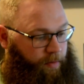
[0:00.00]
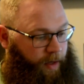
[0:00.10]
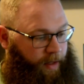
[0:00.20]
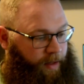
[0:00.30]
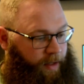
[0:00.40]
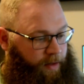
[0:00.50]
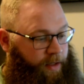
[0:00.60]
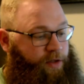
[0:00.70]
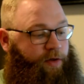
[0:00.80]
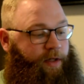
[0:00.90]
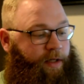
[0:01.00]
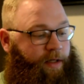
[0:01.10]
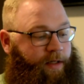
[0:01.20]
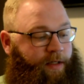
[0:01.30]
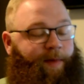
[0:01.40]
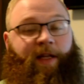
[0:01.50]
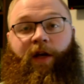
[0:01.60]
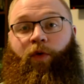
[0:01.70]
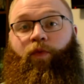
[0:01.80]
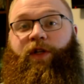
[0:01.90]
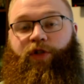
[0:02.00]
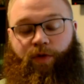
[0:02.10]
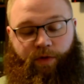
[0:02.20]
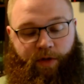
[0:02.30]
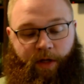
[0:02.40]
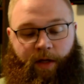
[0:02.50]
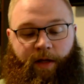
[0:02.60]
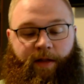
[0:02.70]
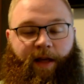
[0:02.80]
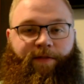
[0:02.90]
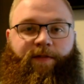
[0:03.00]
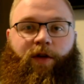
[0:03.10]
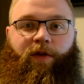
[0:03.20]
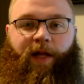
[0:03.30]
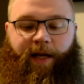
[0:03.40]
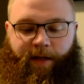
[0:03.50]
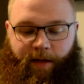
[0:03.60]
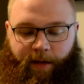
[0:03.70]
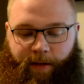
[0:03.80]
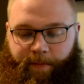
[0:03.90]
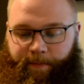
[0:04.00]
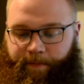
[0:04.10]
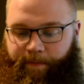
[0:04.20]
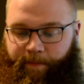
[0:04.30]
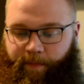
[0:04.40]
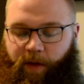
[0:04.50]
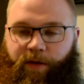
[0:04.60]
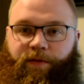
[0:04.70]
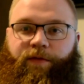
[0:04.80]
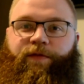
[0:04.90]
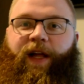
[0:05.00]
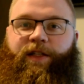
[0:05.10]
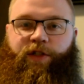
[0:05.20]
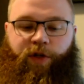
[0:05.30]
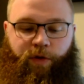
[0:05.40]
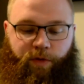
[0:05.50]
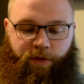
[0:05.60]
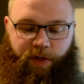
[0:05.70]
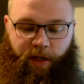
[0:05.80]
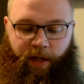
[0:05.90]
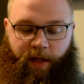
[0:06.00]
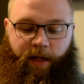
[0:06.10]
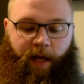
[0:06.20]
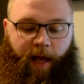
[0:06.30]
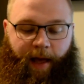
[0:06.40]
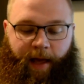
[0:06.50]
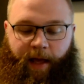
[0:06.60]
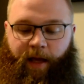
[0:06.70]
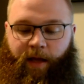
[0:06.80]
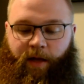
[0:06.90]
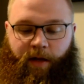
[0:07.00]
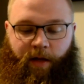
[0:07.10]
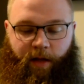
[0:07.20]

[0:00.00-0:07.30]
I think these are the Discmania originals. They feel like Flex 2s, and